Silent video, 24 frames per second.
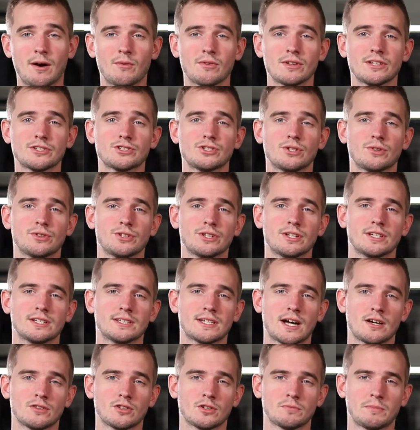I want to let you know that you
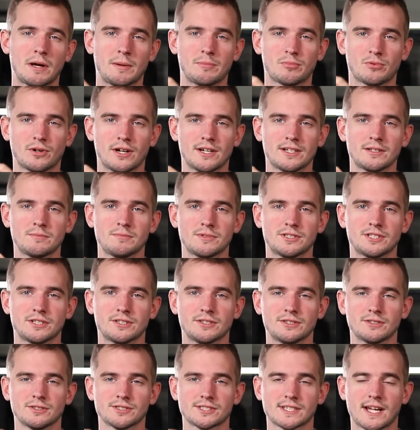can download my branded
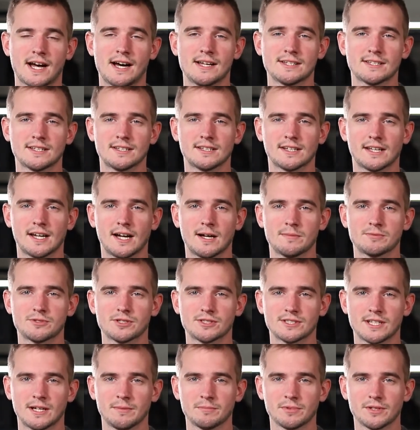materials content
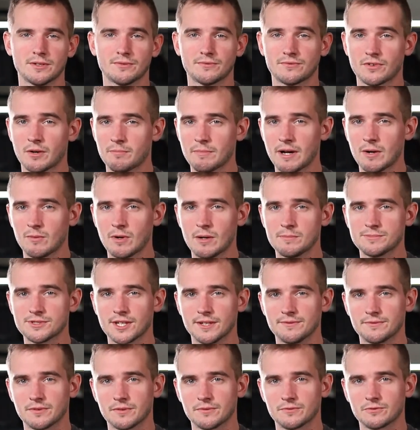capture template from my
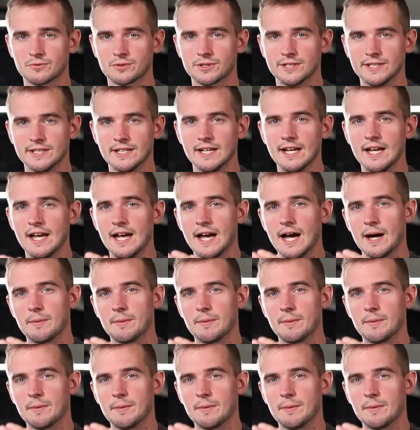website for free